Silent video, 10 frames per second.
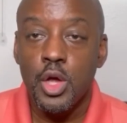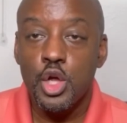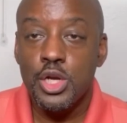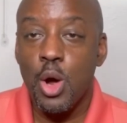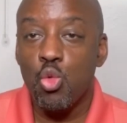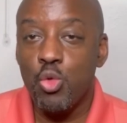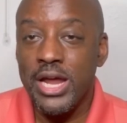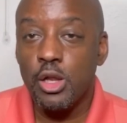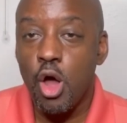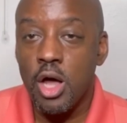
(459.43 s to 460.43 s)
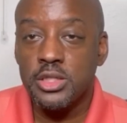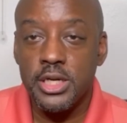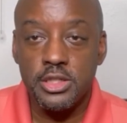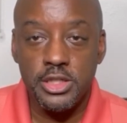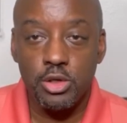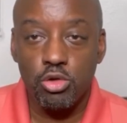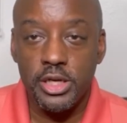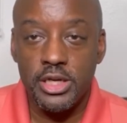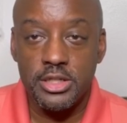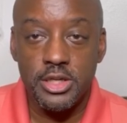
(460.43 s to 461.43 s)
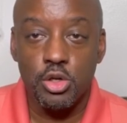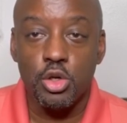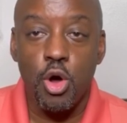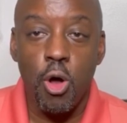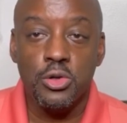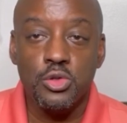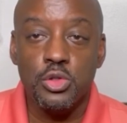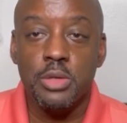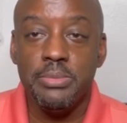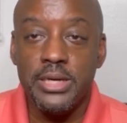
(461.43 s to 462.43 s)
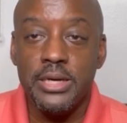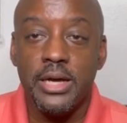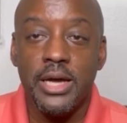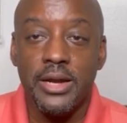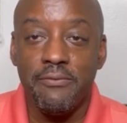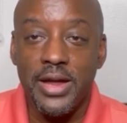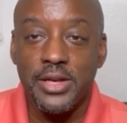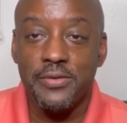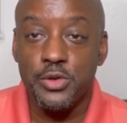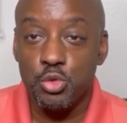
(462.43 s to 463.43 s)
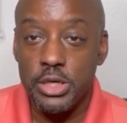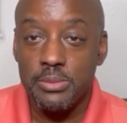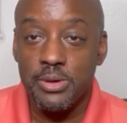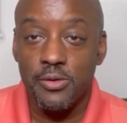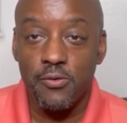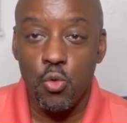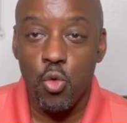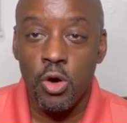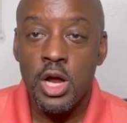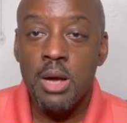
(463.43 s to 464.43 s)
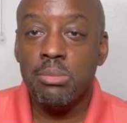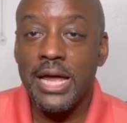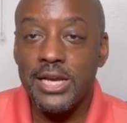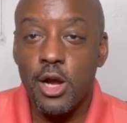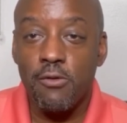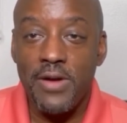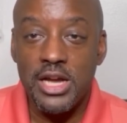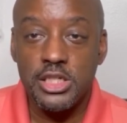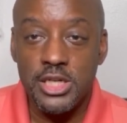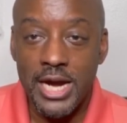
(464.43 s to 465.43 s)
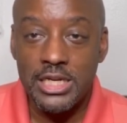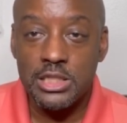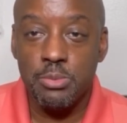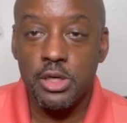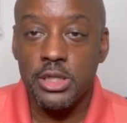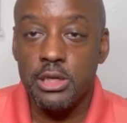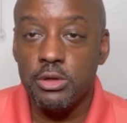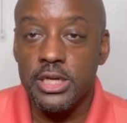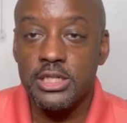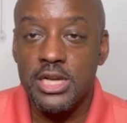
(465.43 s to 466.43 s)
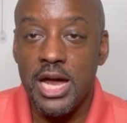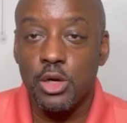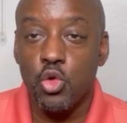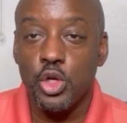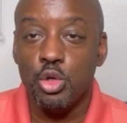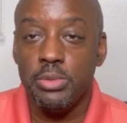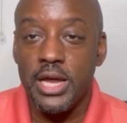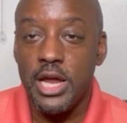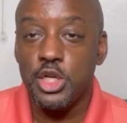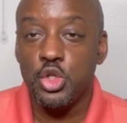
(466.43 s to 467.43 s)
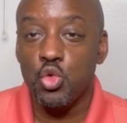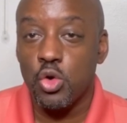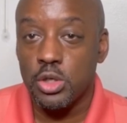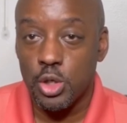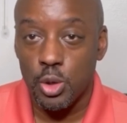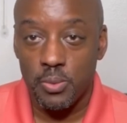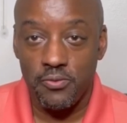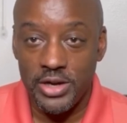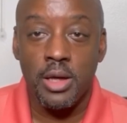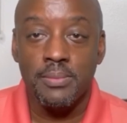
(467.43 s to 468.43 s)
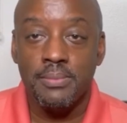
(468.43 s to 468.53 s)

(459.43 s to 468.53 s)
Now, weight loss is generally considered also to be an effective treatment for plantar fasciitis, but clearly it's not going to be a short-term fix